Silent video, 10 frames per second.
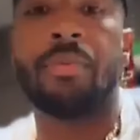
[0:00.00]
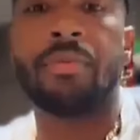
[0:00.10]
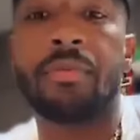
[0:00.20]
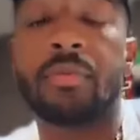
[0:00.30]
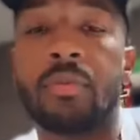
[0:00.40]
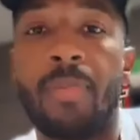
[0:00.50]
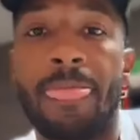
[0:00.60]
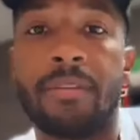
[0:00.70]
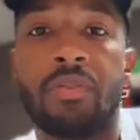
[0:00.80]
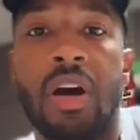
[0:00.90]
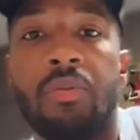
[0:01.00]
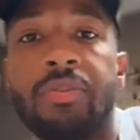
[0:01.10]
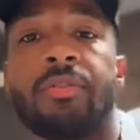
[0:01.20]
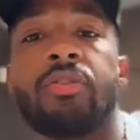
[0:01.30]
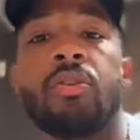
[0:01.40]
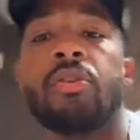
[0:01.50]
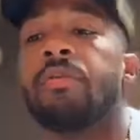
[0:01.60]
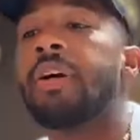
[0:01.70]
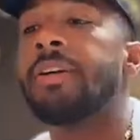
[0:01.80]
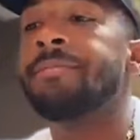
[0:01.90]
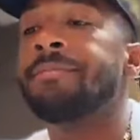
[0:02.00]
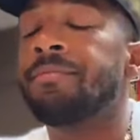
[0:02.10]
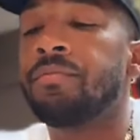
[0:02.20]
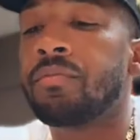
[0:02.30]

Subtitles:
an example. So I was on tour, right?